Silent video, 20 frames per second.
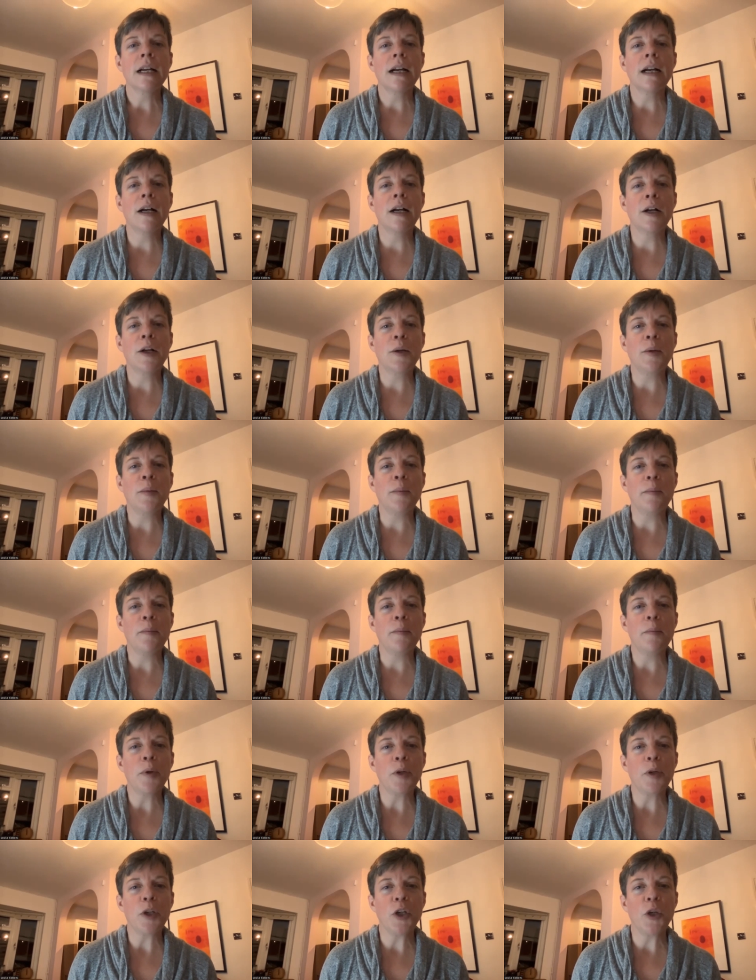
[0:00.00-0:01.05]

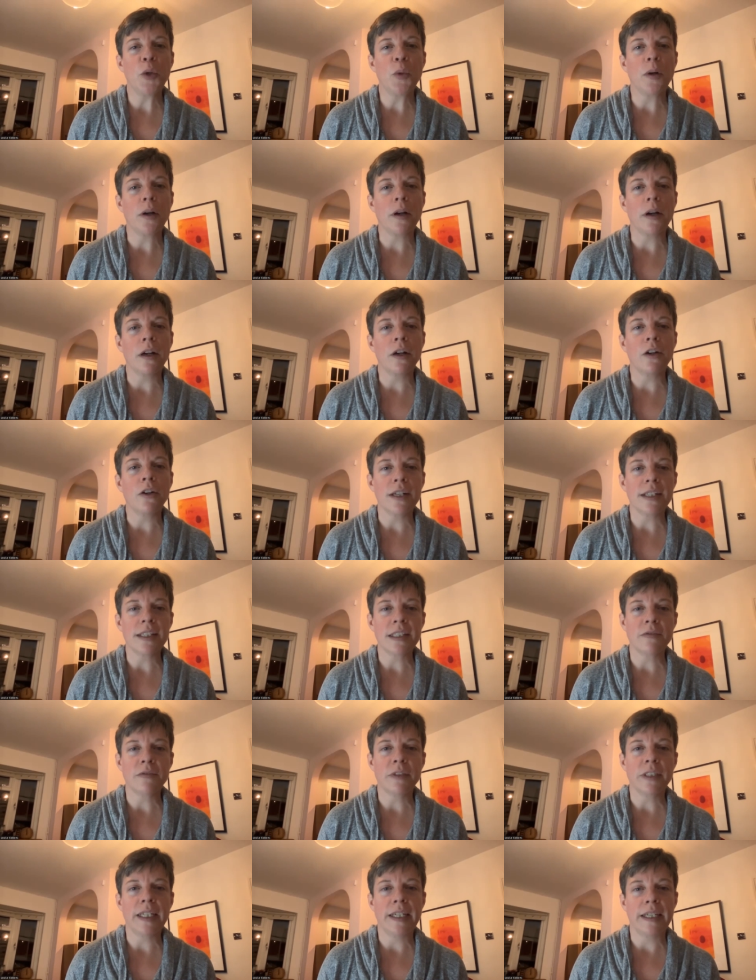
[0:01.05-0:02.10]
um, but who were
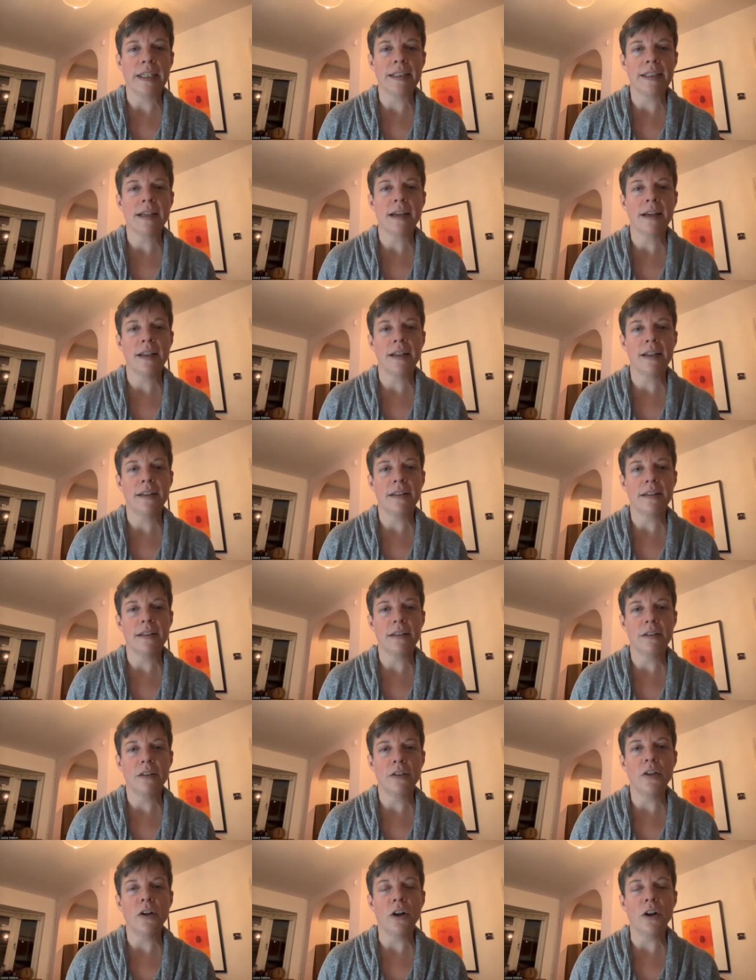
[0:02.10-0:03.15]
aggressively anti
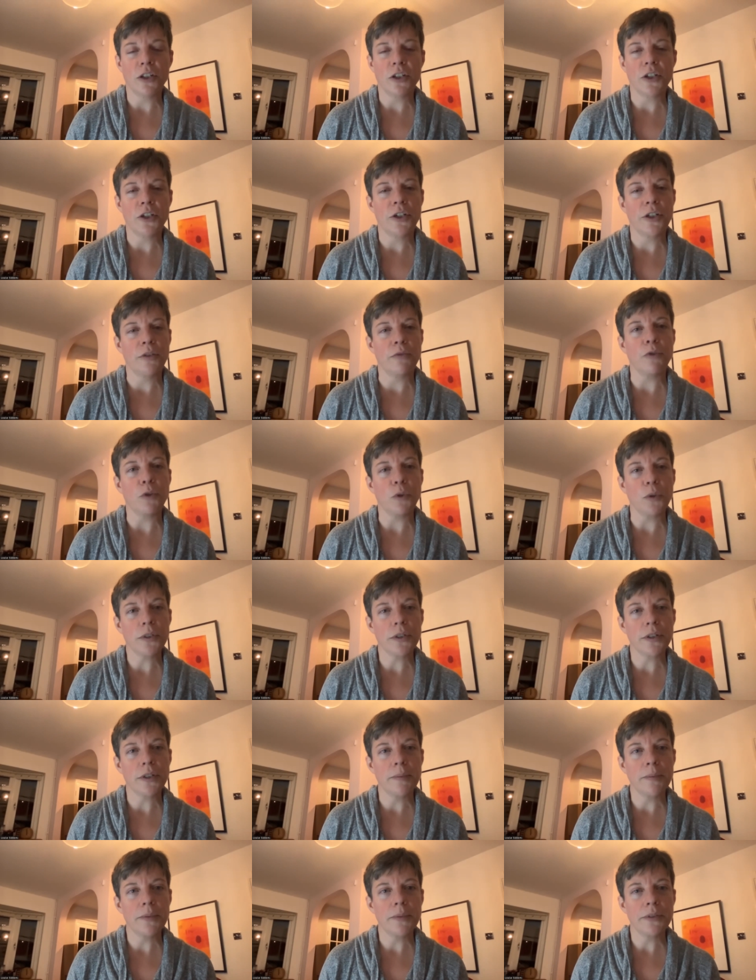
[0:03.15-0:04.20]
alternative role
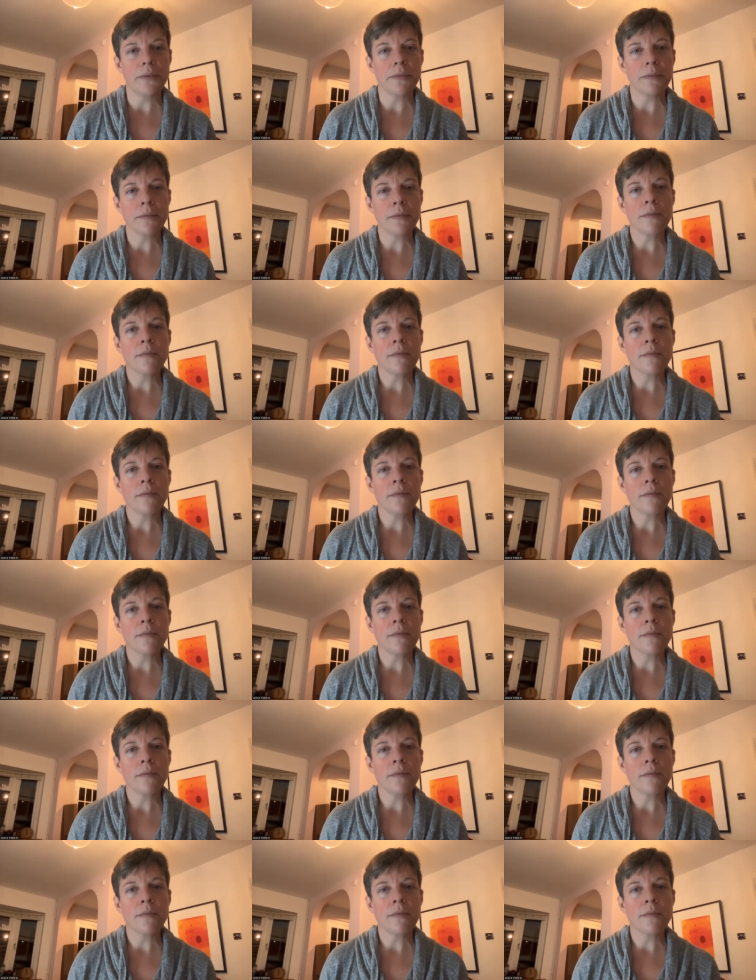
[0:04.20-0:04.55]
terms